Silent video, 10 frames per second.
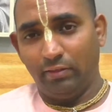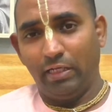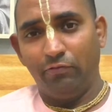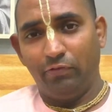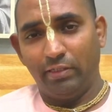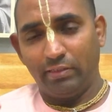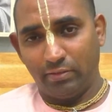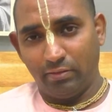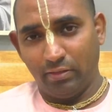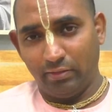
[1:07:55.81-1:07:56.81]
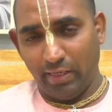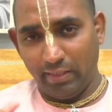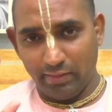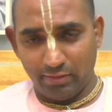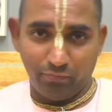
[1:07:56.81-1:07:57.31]
Elephants,
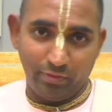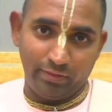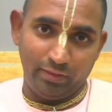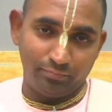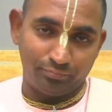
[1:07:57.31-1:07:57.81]
tigers, everything.